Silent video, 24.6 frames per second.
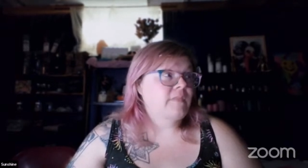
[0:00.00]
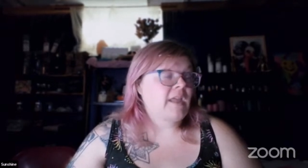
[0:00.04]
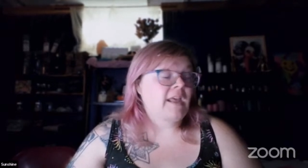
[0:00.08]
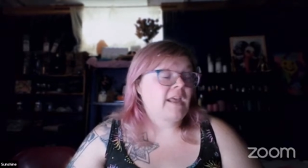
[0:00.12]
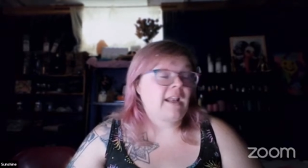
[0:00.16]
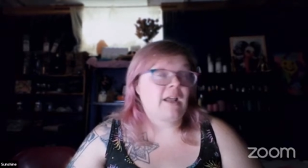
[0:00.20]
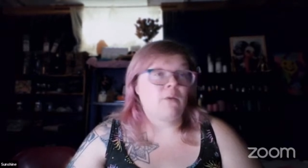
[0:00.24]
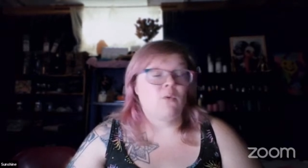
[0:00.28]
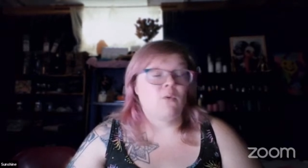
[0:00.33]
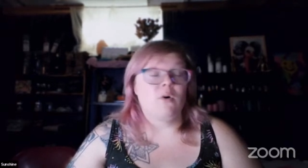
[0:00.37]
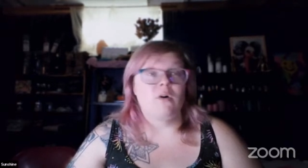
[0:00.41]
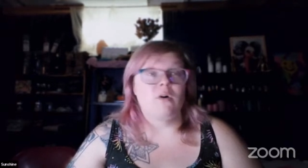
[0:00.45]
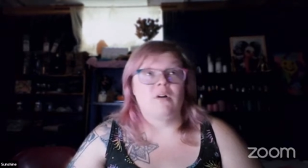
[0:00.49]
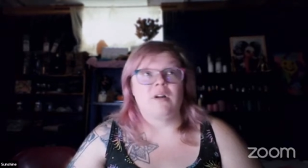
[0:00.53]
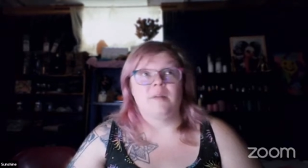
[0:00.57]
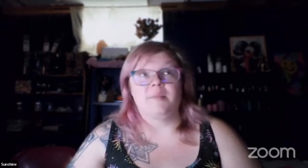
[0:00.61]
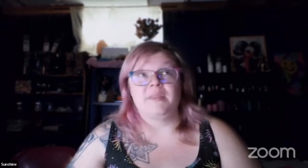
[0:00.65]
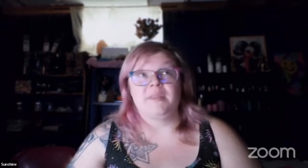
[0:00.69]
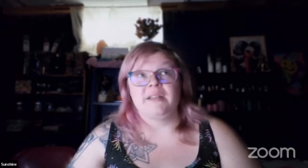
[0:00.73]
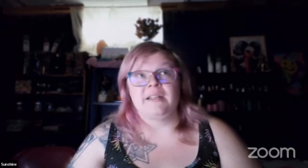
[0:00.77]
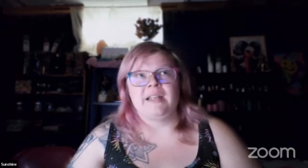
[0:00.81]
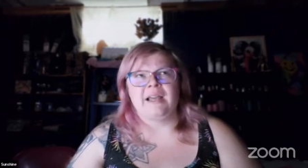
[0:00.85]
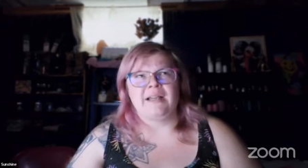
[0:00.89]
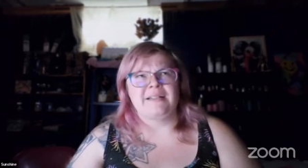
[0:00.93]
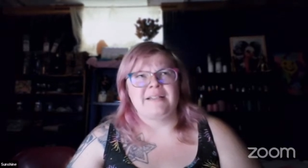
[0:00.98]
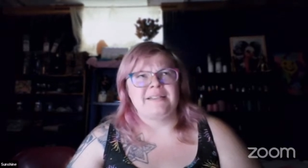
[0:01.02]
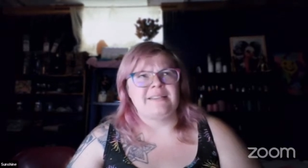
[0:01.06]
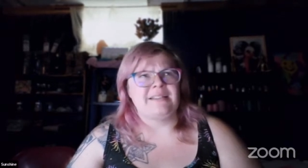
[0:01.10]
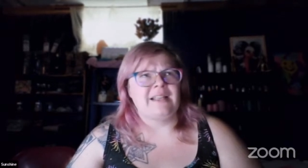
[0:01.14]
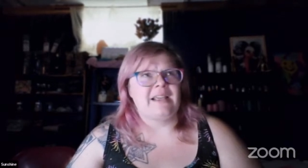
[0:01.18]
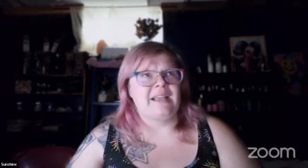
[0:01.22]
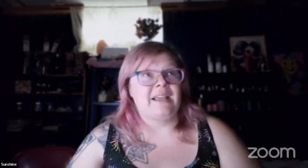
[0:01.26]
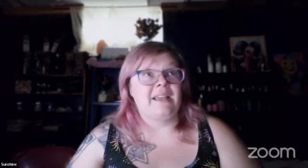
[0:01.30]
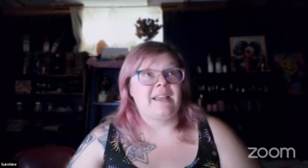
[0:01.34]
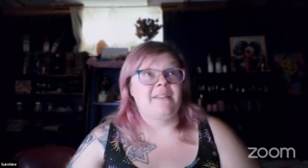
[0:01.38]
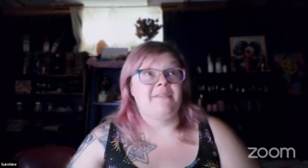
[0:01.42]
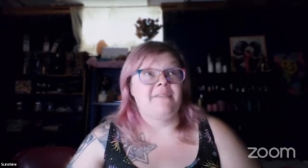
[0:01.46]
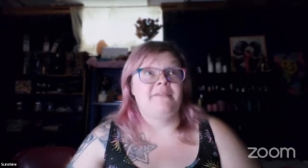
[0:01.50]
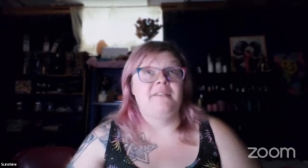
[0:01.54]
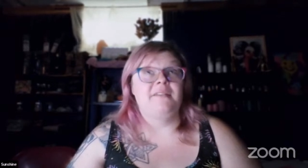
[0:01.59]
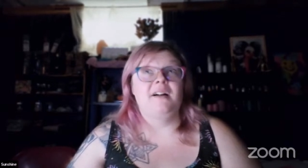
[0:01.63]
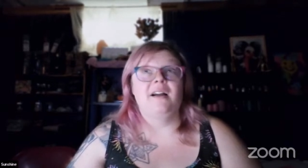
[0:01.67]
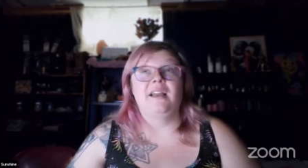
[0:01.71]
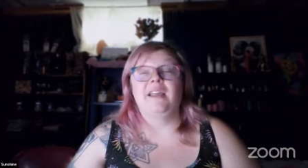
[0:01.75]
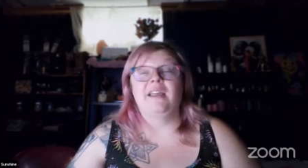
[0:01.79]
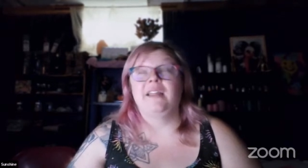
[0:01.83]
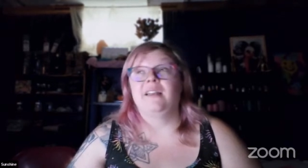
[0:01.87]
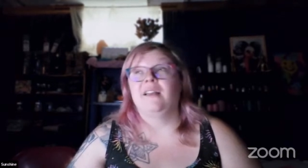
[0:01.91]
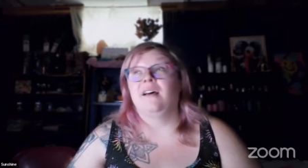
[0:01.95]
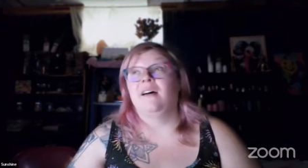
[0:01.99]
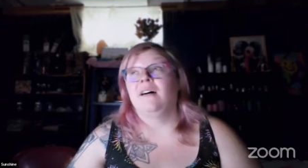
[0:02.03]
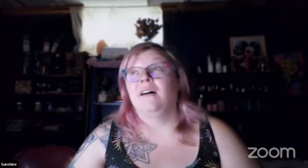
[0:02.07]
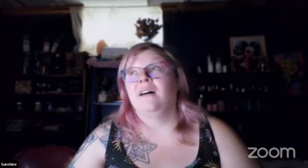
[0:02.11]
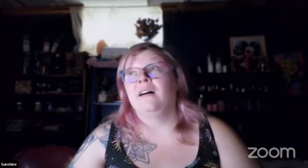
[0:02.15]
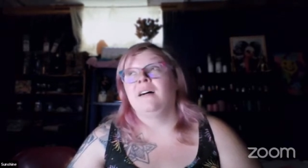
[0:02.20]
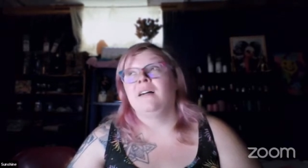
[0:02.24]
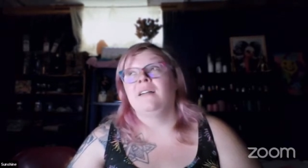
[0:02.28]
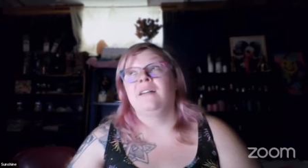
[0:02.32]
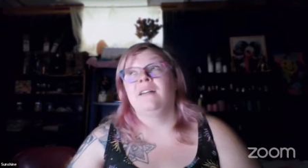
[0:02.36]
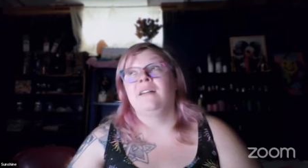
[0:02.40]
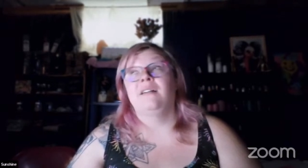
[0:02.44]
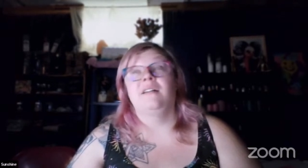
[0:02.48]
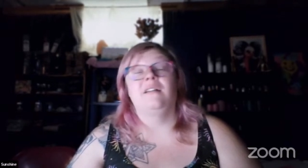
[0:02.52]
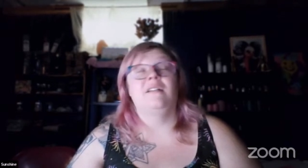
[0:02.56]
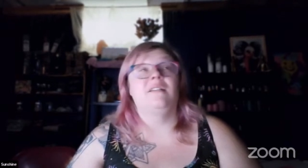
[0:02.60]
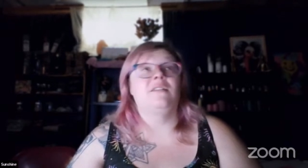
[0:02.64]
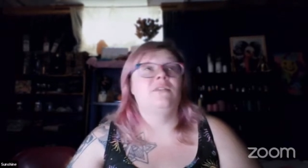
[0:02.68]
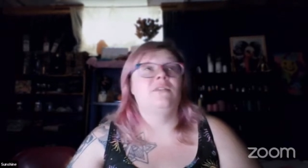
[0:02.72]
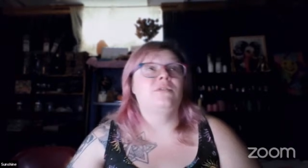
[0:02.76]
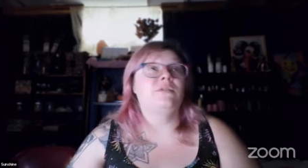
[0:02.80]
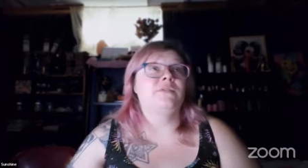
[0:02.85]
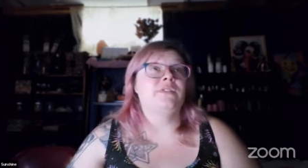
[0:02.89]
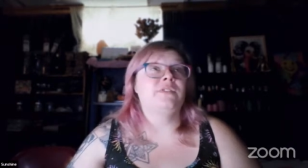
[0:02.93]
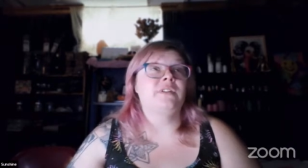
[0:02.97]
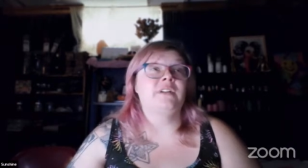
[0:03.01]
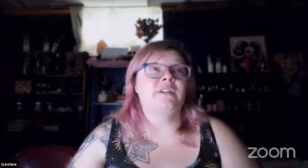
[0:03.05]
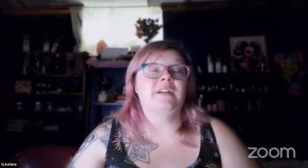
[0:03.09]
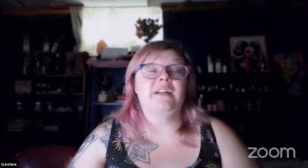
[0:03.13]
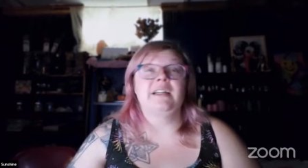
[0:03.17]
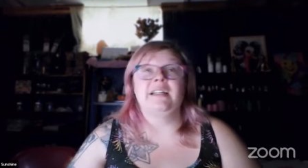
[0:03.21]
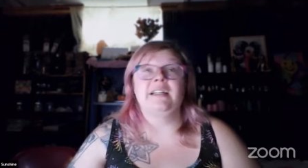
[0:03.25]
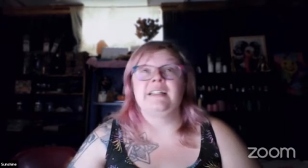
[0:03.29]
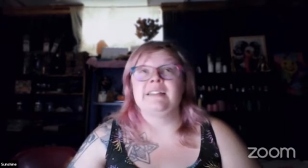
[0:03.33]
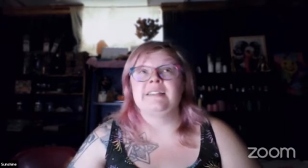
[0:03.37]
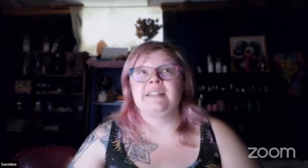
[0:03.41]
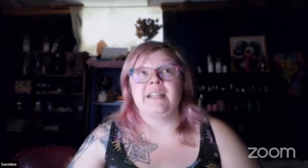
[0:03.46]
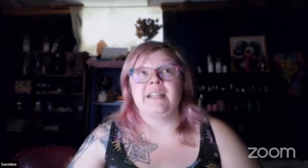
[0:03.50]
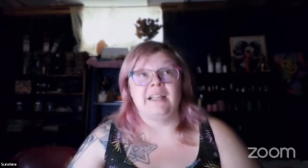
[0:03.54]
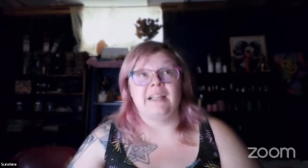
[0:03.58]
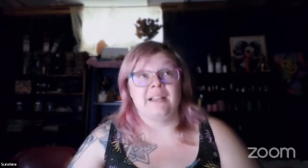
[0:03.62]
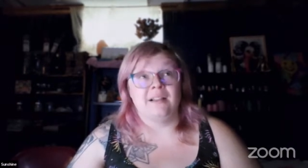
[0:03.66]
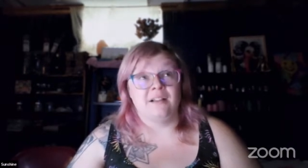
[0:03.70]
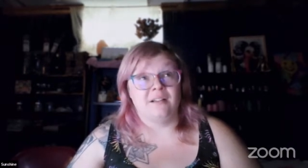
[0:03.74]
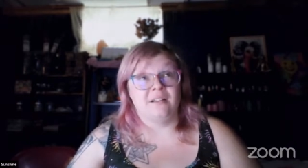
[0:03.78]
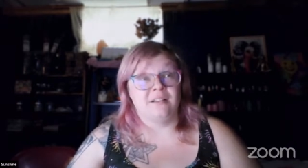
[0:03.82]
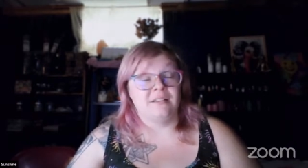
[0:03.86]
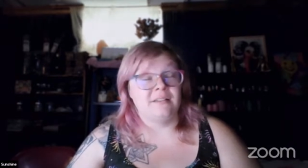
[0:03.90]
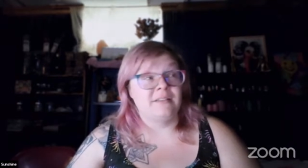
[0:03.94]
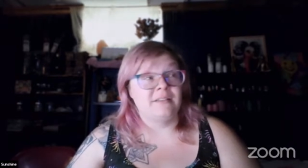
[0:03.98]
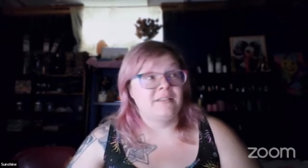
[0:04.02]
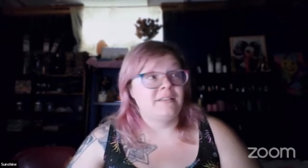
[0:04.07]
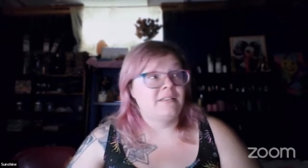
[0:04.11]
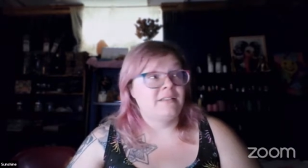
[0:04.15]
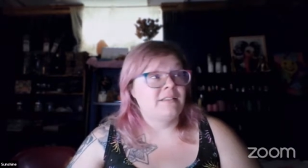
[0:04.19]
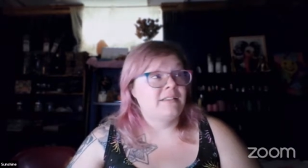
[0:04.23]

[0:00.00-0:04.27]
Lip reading: And I woke up the next day fucking hung over as hell.